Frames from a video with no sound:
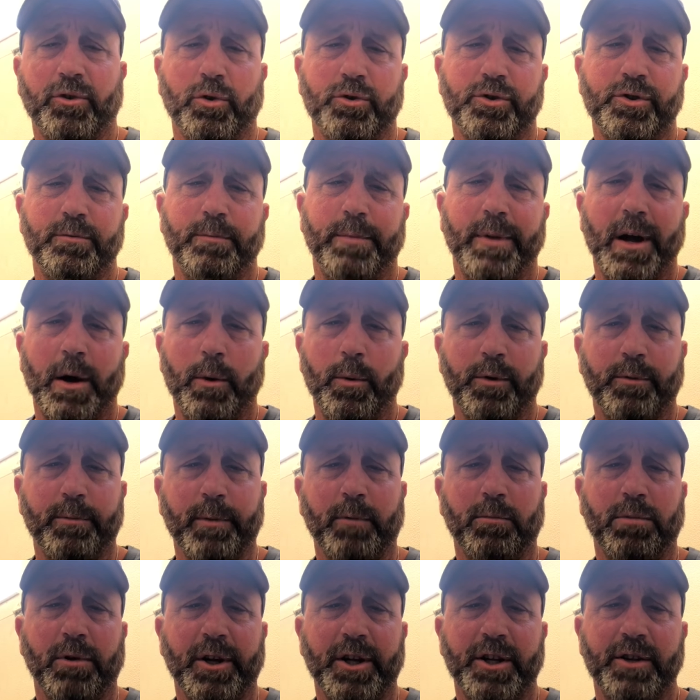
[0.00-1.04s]
so just bear with me,
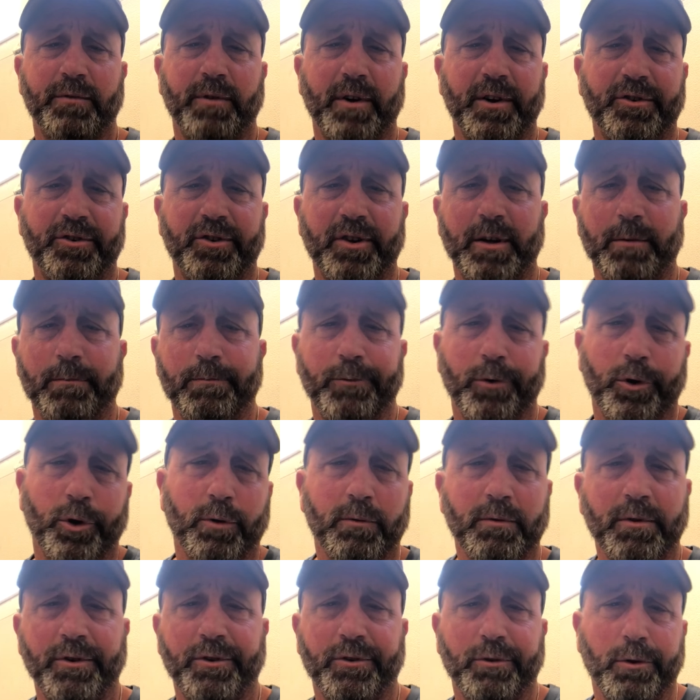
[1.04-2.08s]
please, if I seem
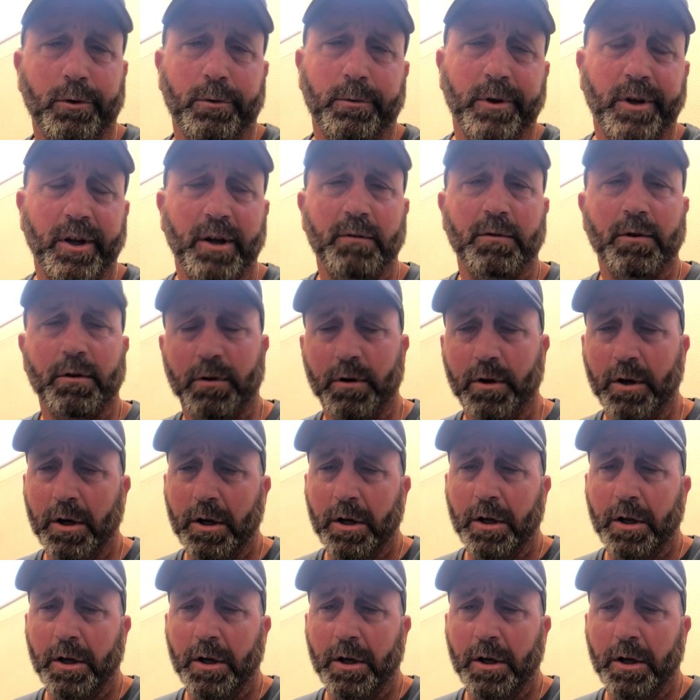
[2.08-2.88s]
nervous or whatever.